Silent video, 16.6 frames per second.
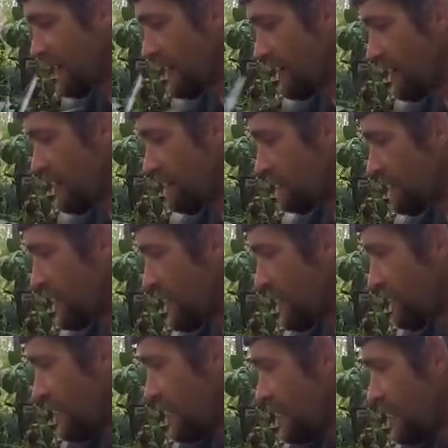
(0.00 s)

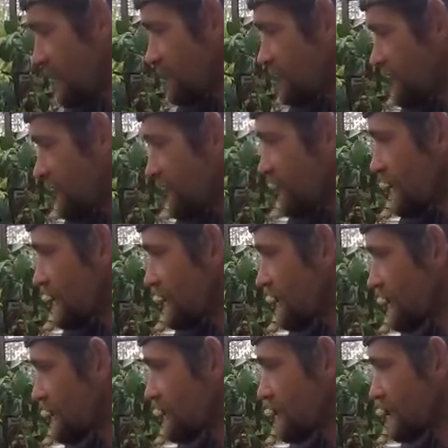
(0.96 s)
But they get strong like
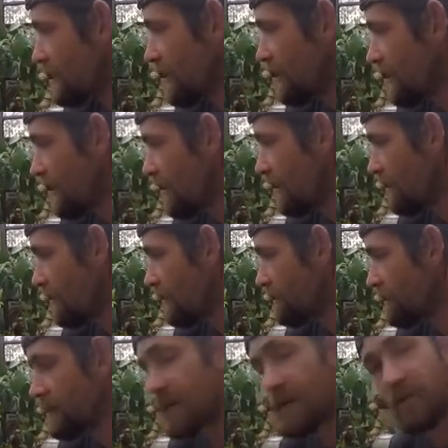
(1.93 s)
this.
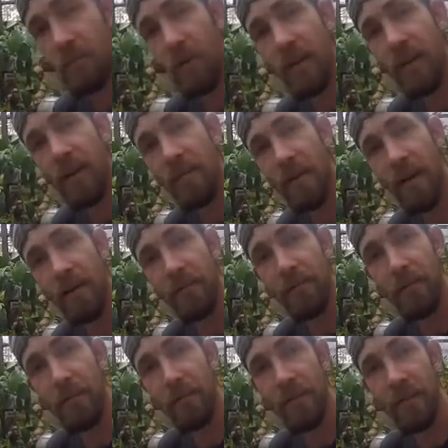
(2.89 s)
You want to get them out in
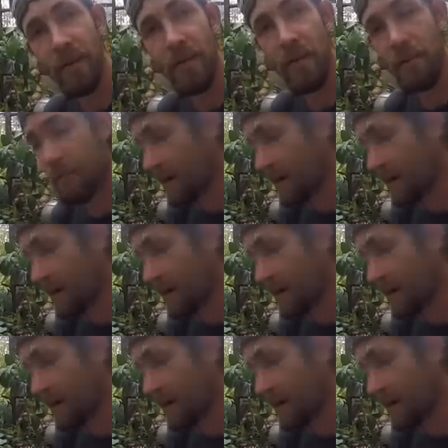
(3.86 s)
full sun. The